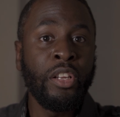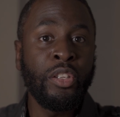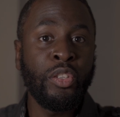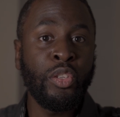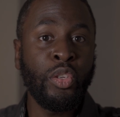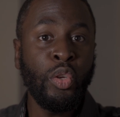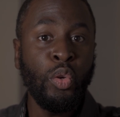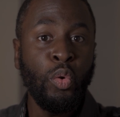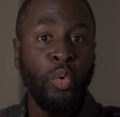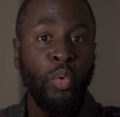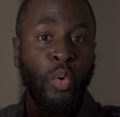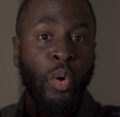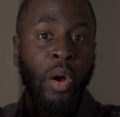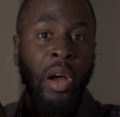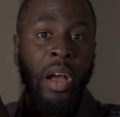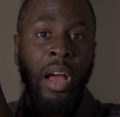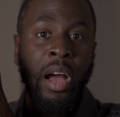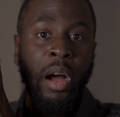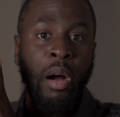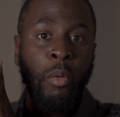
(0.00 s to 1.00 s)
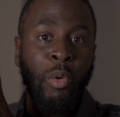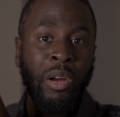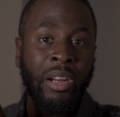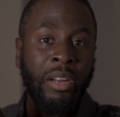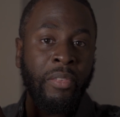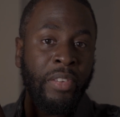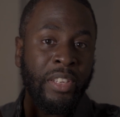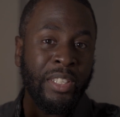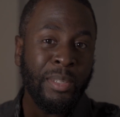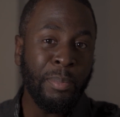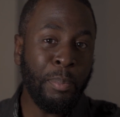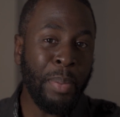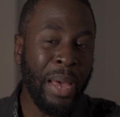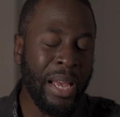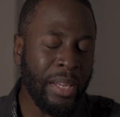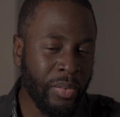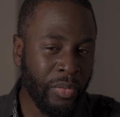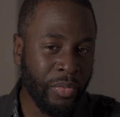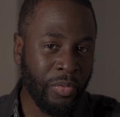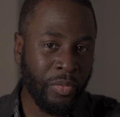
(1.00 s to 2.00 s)
to one of his
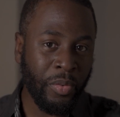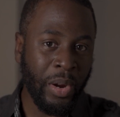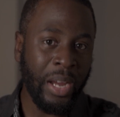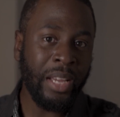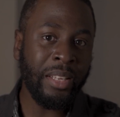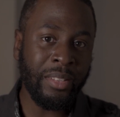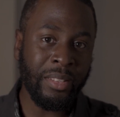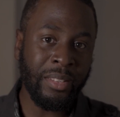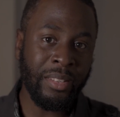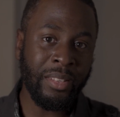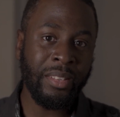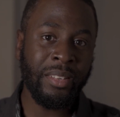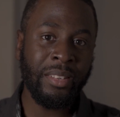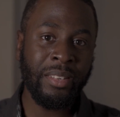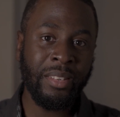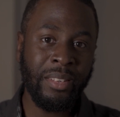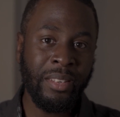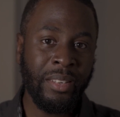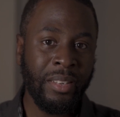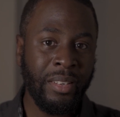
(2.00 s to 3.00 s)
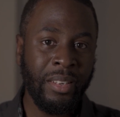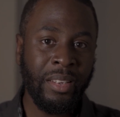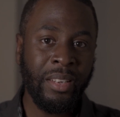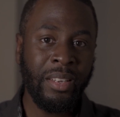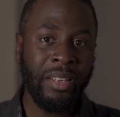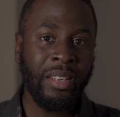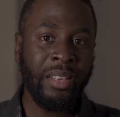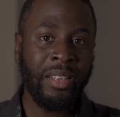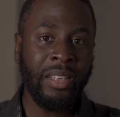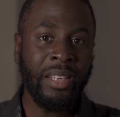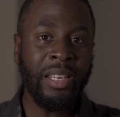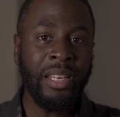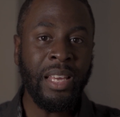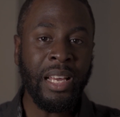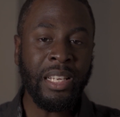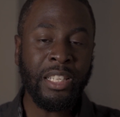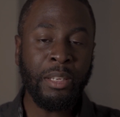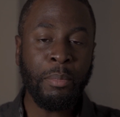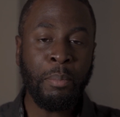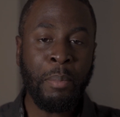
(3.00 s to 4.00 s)
best friends. He
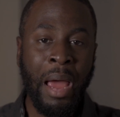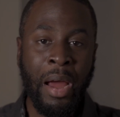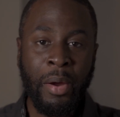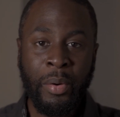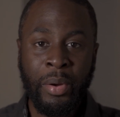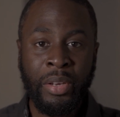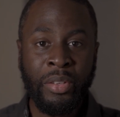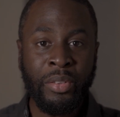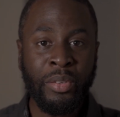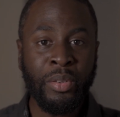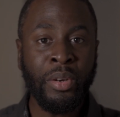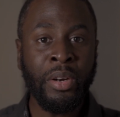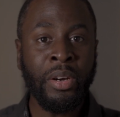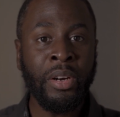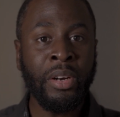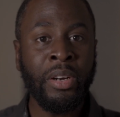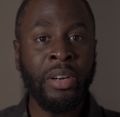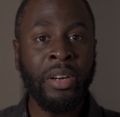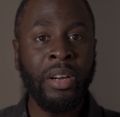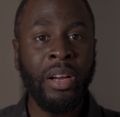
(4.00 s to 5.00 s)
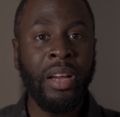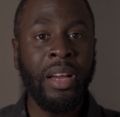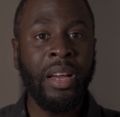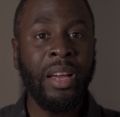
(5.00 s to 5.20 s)
gets married to her,